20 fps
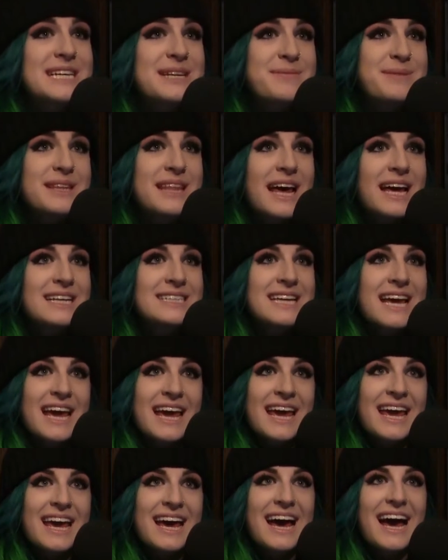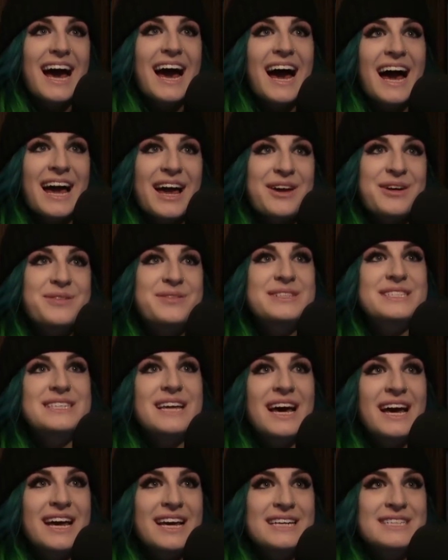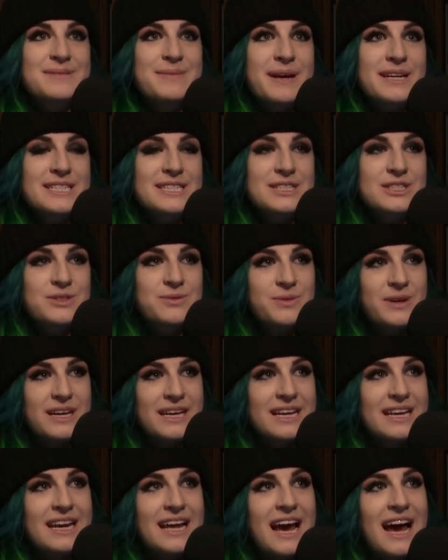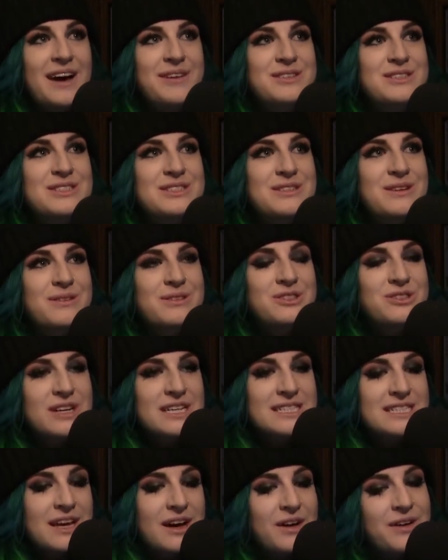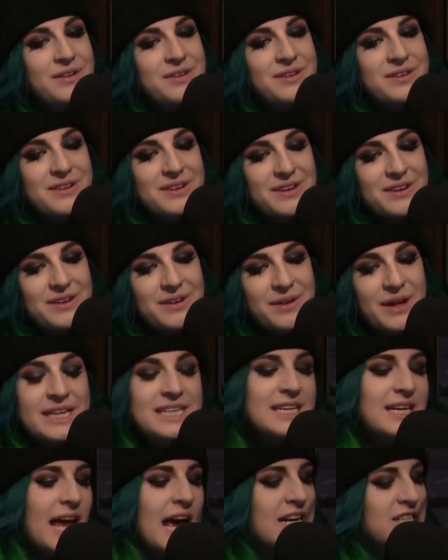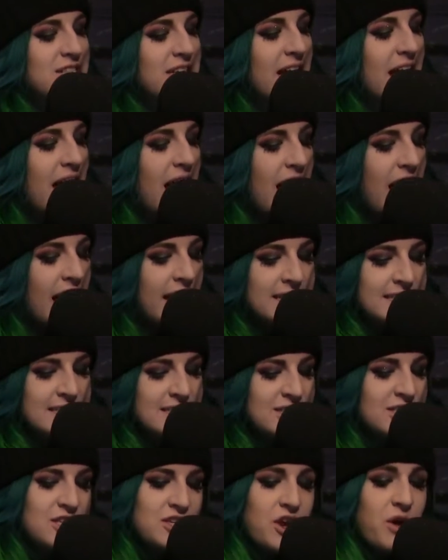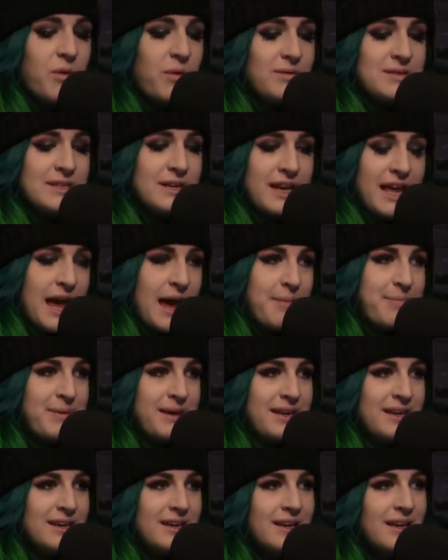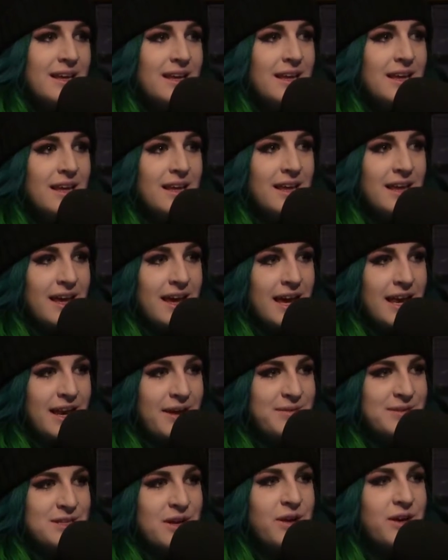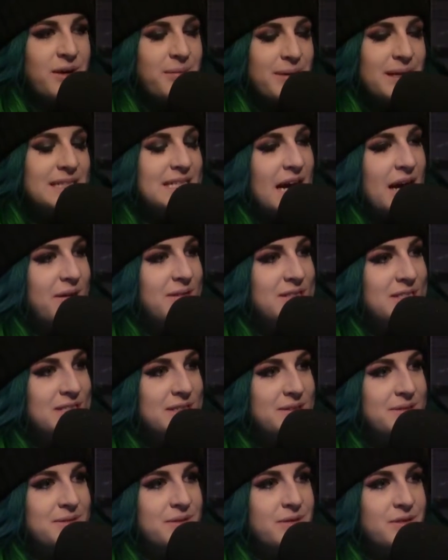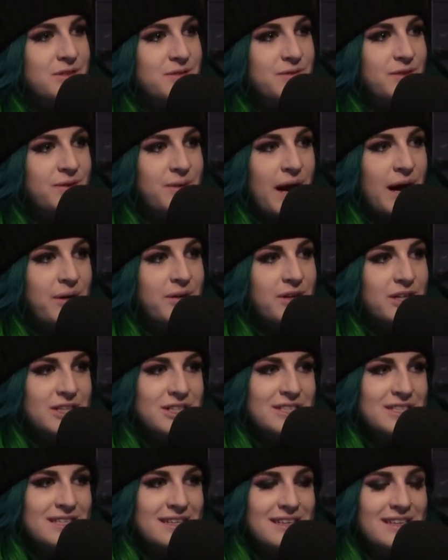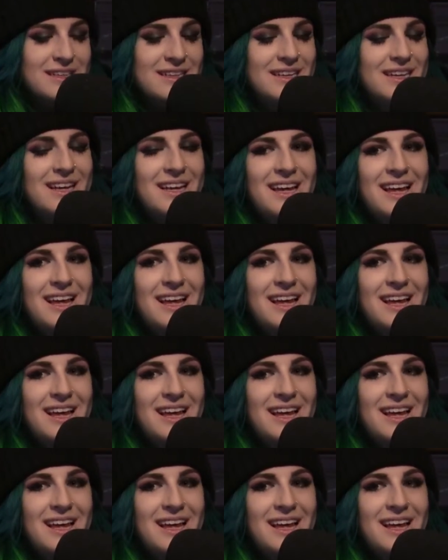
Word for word: seen me that day. I was not expecting to win. I was so stressed out. I didn't actually. I just didn't know what was going to happen. right? And it was all coming down to those few hours, and